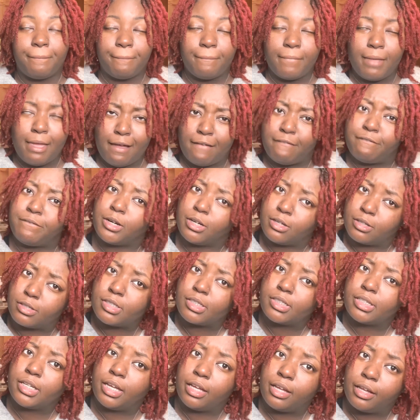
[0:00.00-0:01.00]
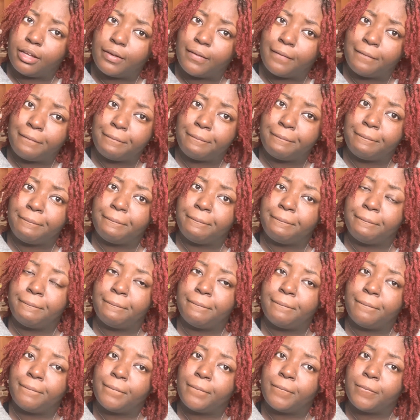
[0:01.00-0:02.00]
At first, yeah.
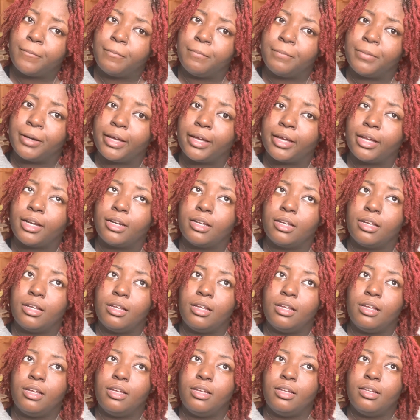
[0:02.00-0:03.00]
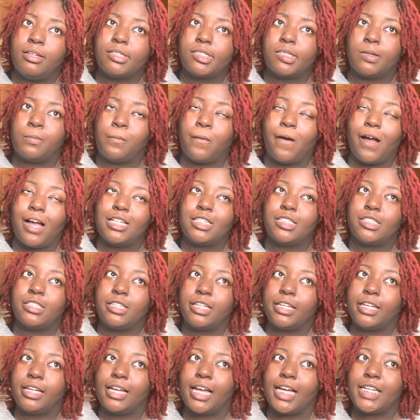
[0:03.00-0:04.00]
But
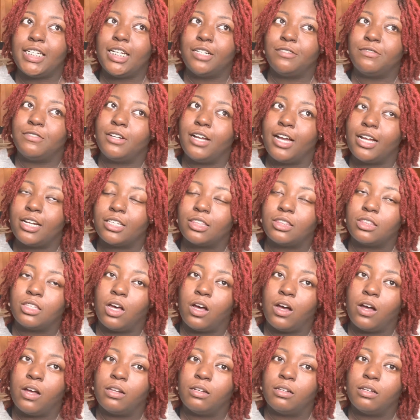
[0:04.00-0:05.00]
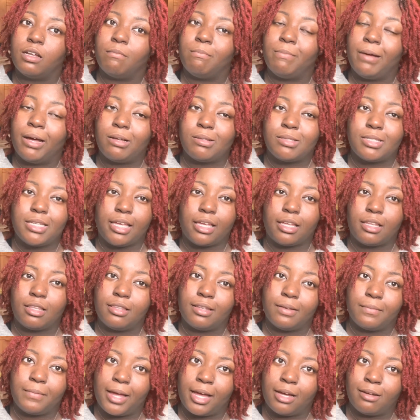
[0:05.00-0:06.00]
surprisingly, I never had a thought about taking
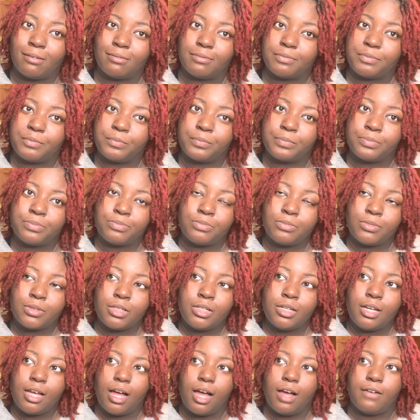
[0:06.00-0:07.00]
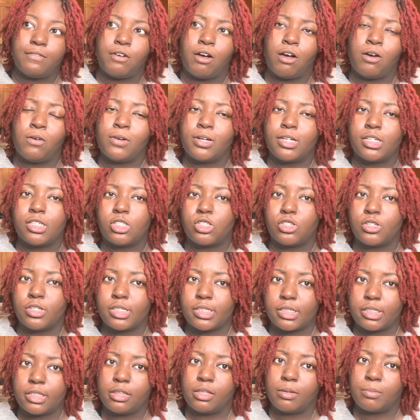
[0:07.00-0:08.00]
them out. I've always
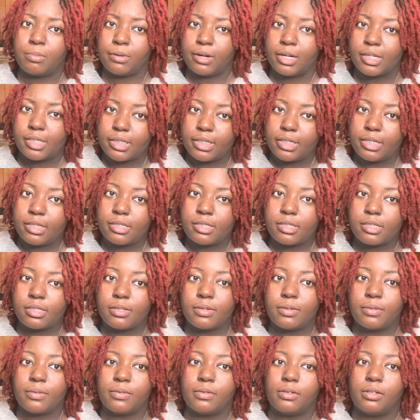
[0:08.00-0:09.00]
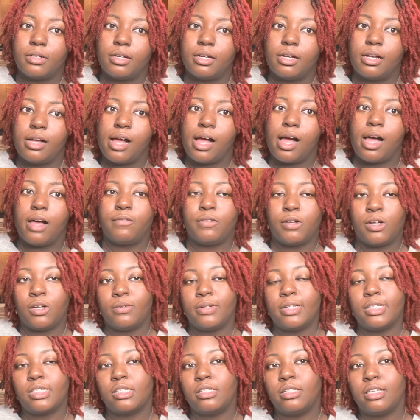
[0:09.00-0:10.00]
trusted the process. I've
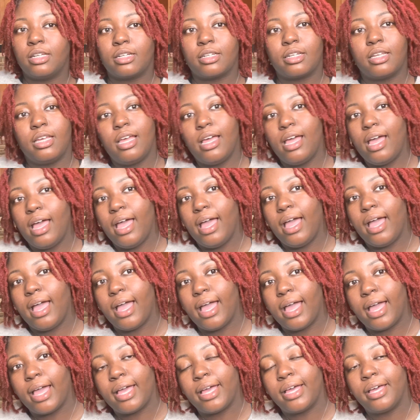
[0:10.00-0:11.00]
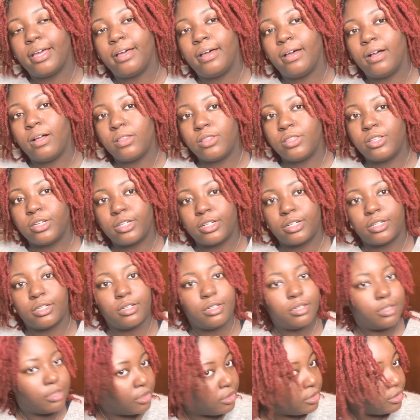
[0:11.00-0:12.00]
always looked at other
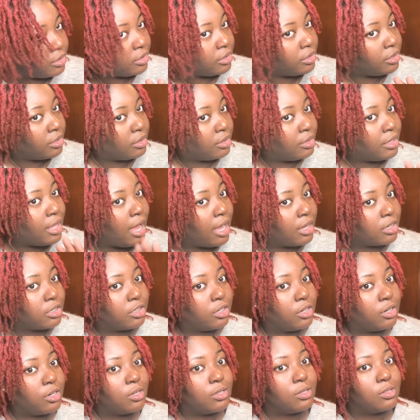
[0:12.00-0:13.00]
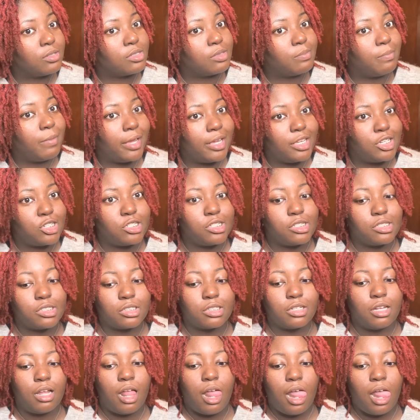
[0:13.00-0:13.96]
locked girls' pages,